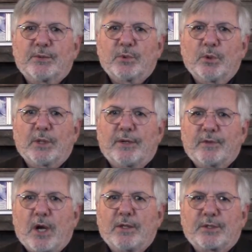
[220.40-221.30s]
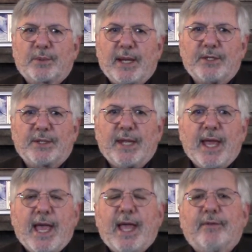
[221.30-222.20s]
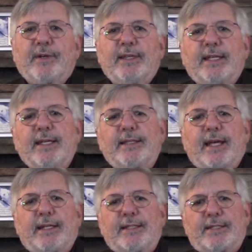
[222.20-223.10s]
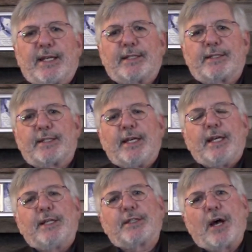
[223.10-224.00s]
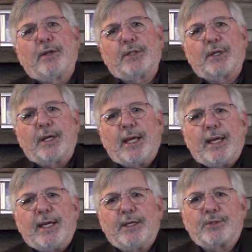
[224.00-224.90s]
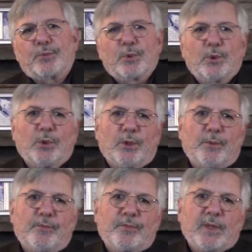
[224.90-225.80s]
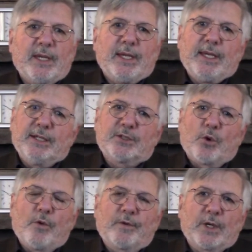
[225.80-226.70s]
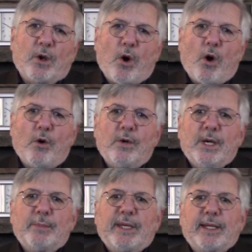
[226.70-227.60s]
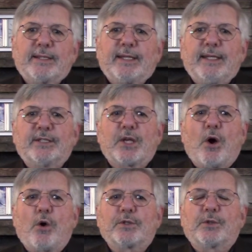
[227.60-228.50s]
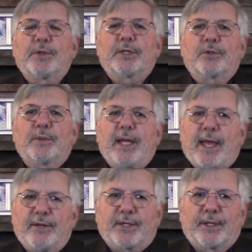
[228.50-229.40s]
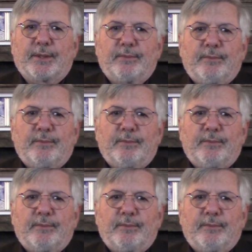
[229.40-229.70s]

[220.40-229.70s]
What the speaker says: the ruler of God's creation. Everything that exists is under his rule. He is over it all because he is also the creator.